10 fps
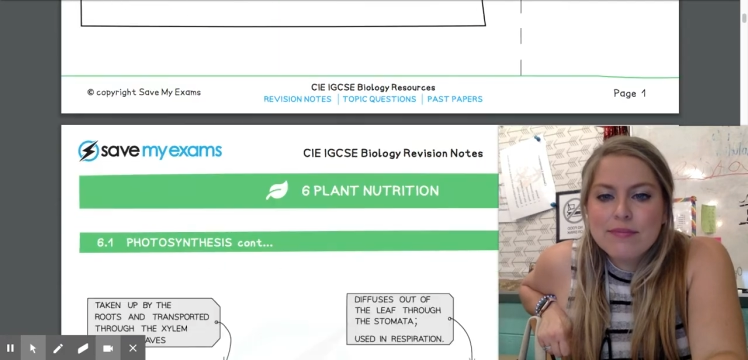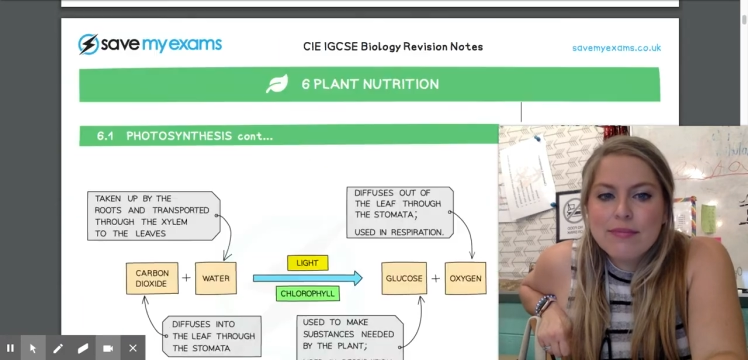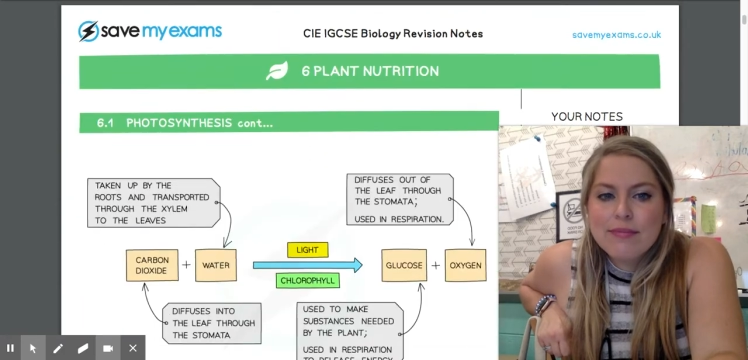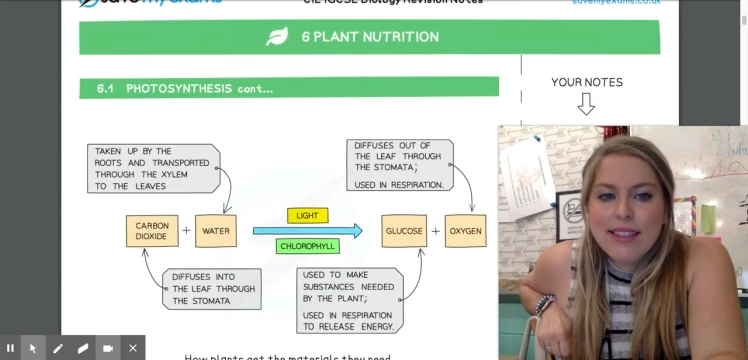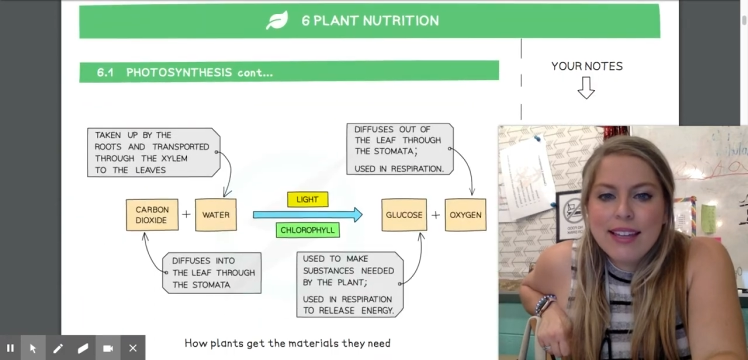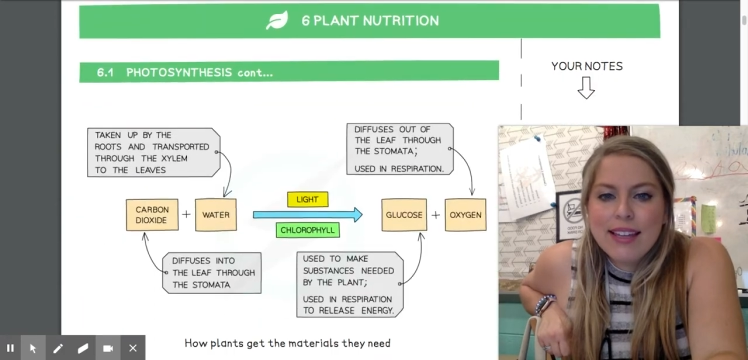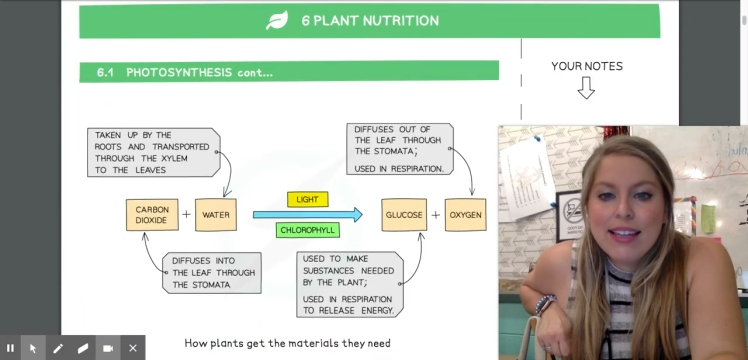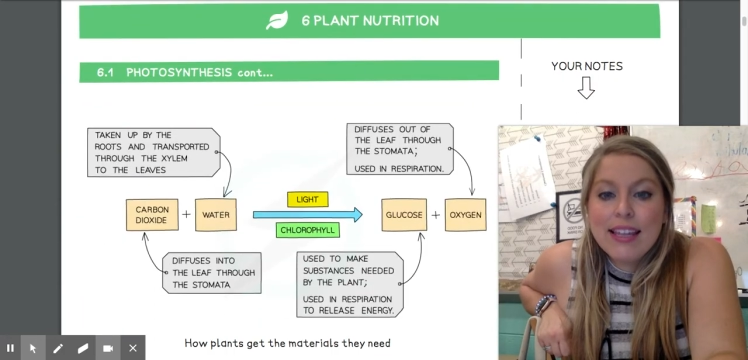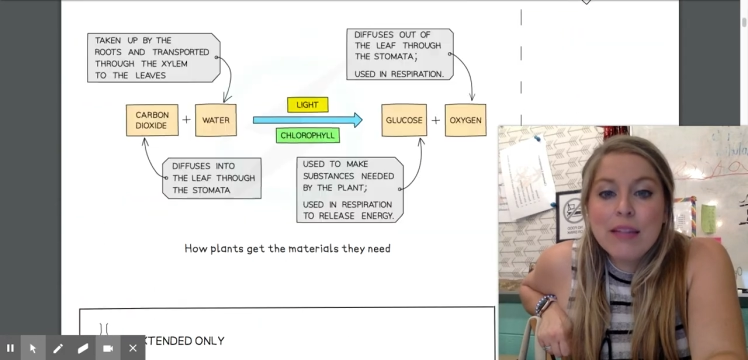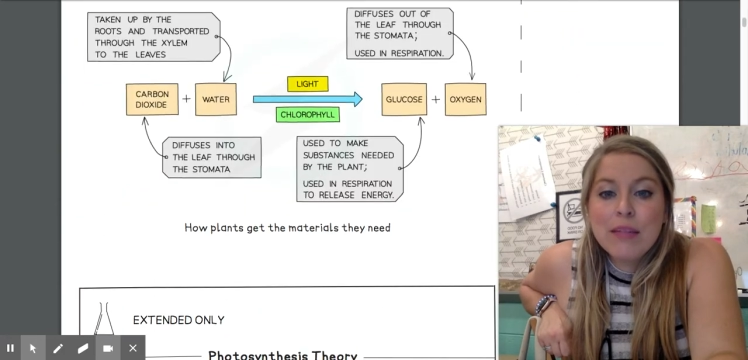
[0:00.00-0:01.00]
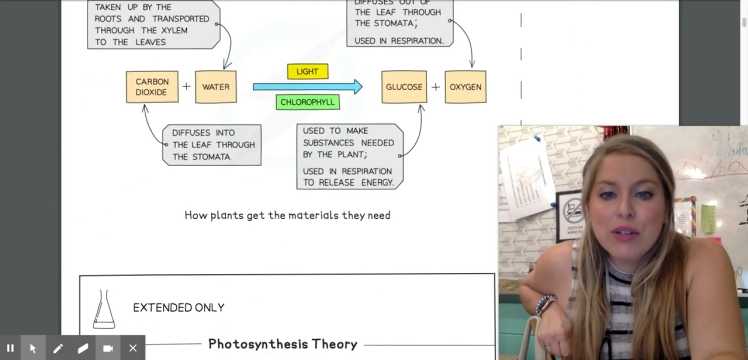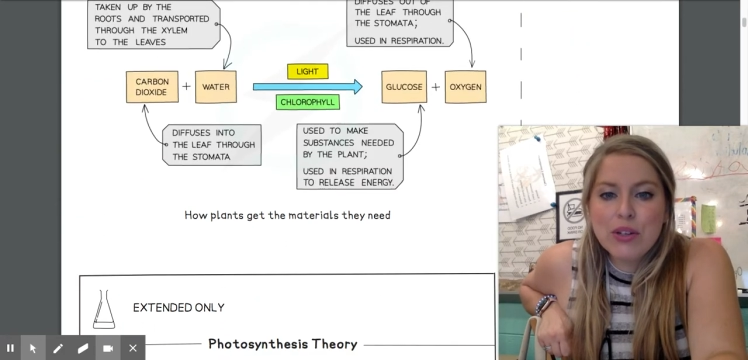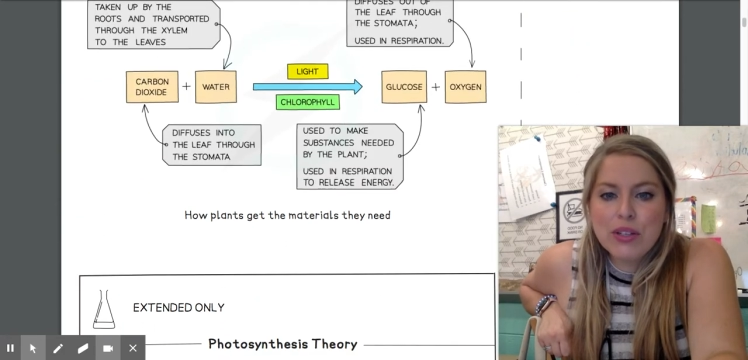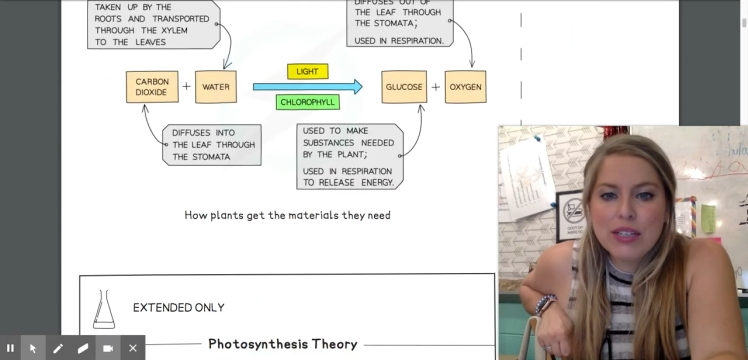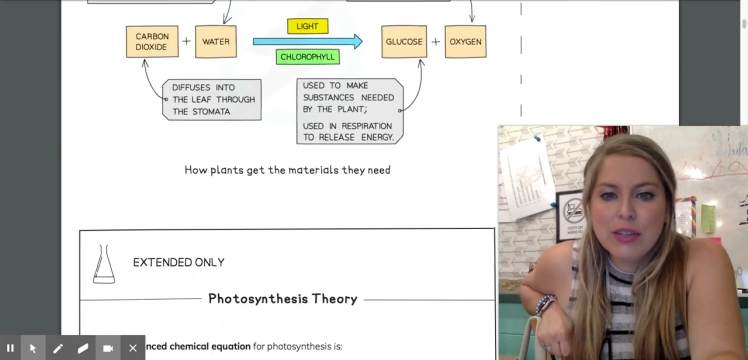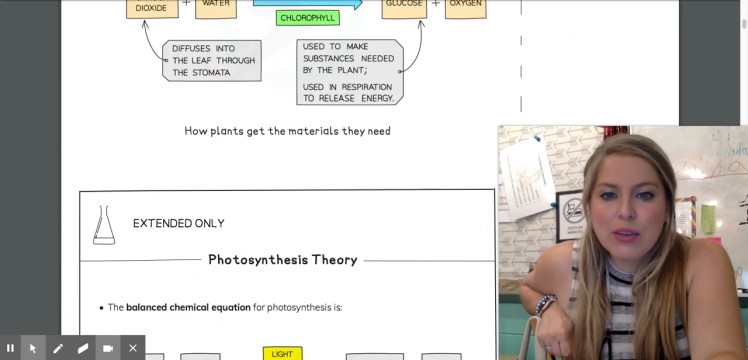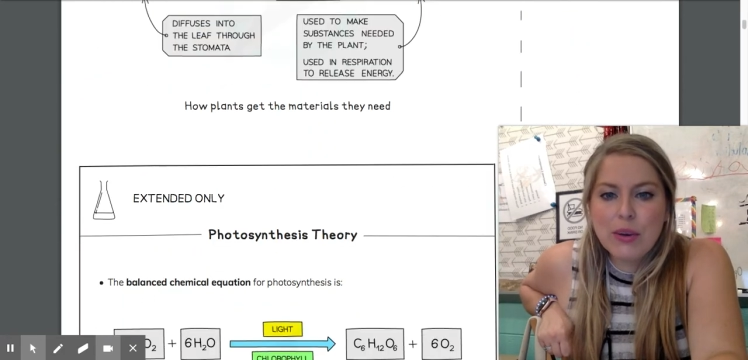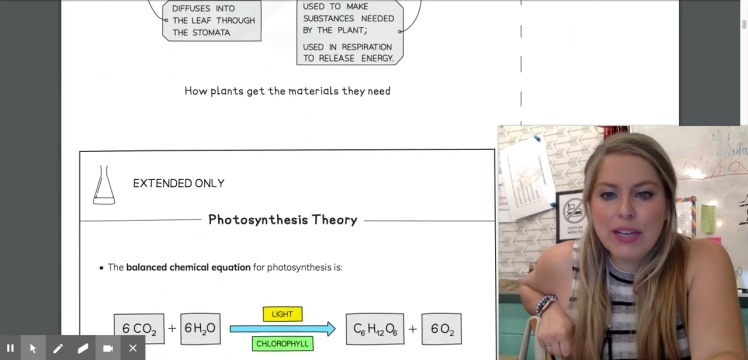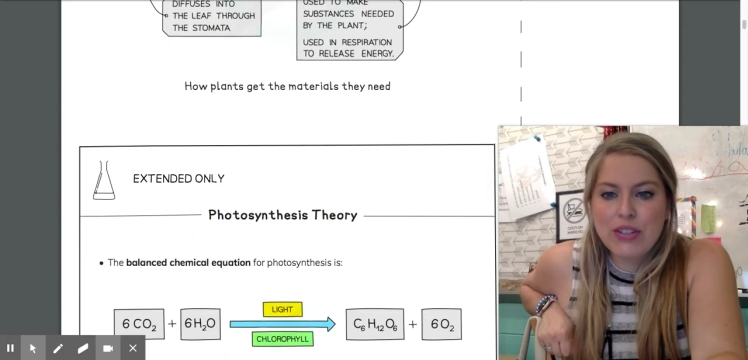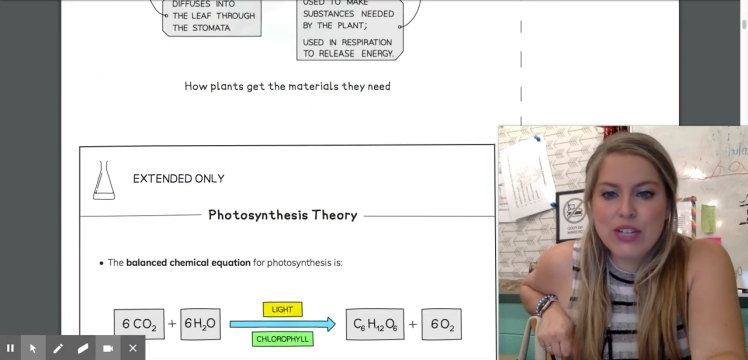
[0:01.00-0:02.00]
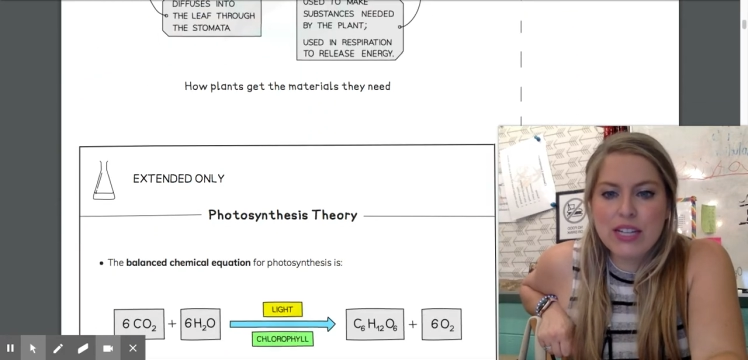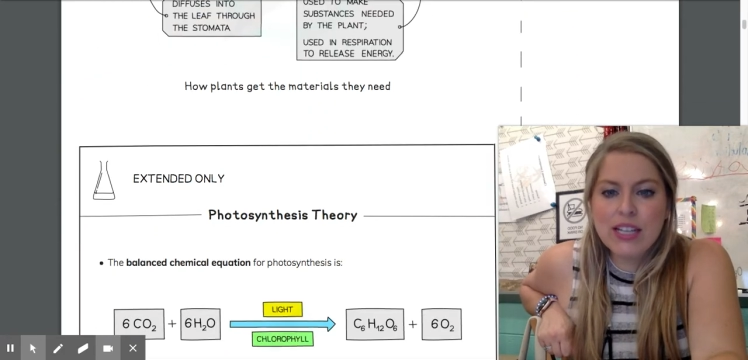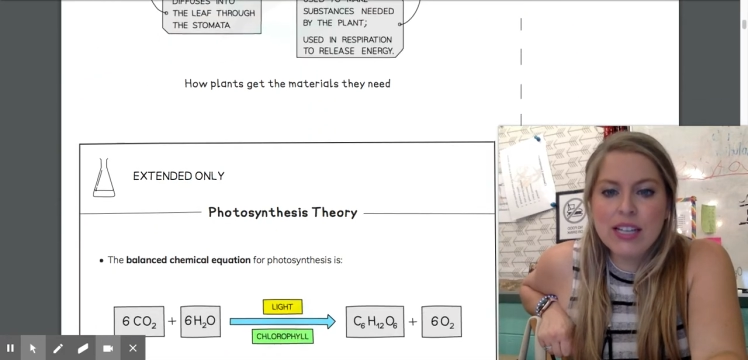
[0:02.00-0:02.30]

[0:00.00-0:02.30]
the chemical equation